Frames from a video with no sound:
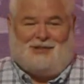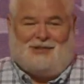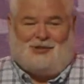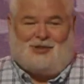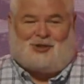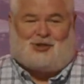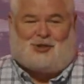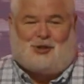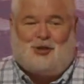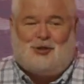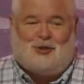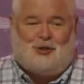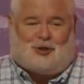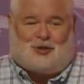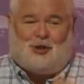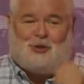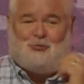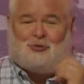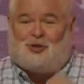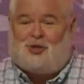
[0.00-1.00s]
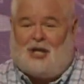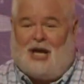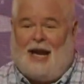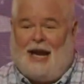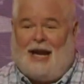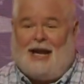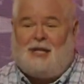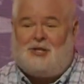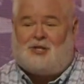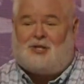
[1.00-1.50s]
shouldn't you
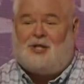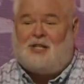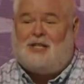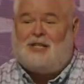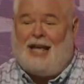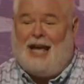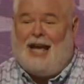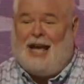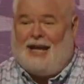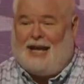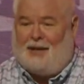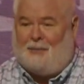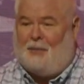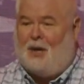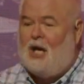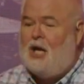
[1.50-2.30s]
change the name?